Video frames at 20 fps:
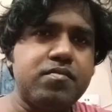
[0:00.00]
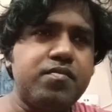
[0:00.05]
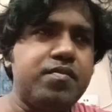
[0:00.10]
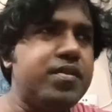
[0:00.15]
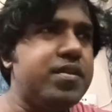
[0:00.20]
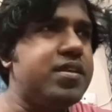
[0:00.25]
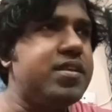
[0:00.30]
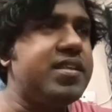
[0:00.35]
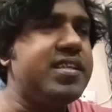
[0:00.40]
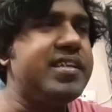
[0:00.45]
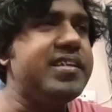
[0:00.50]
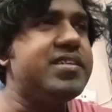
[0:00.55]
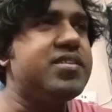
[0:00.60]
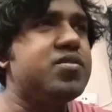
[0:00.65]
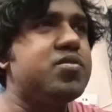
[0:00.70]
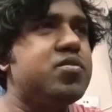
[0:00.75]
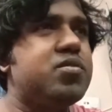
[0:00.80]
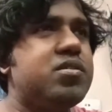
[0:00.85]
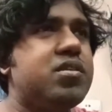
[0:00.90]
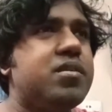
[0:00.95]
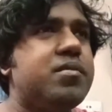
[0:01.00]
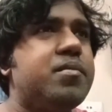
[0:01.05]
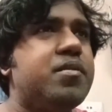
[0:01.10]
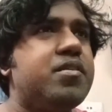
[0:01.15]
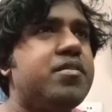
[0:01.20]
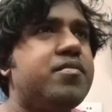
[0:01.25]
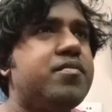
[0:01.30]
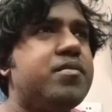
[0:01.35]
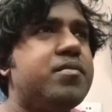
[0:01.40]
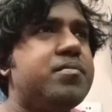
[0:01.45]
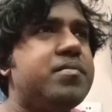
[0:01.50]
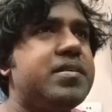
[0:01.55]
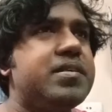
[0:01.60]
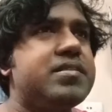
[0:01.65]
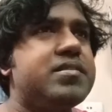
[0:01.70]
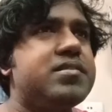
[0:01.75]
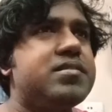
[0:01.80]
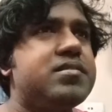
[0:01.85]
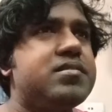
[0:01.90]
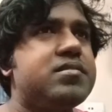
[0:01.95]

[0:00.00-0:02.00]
we need to come out from this